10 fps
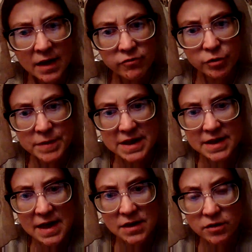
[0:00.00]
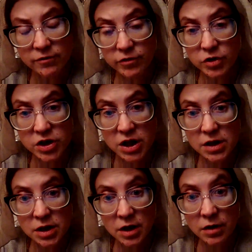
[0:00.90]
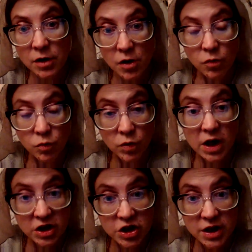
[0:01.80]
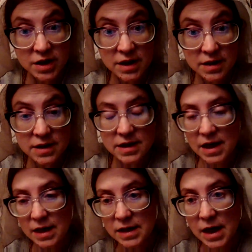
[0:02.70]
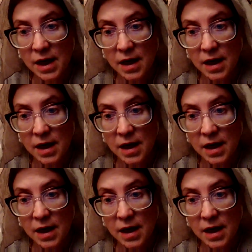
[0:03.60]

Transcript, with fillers: and from the states of Virginia, Washington State,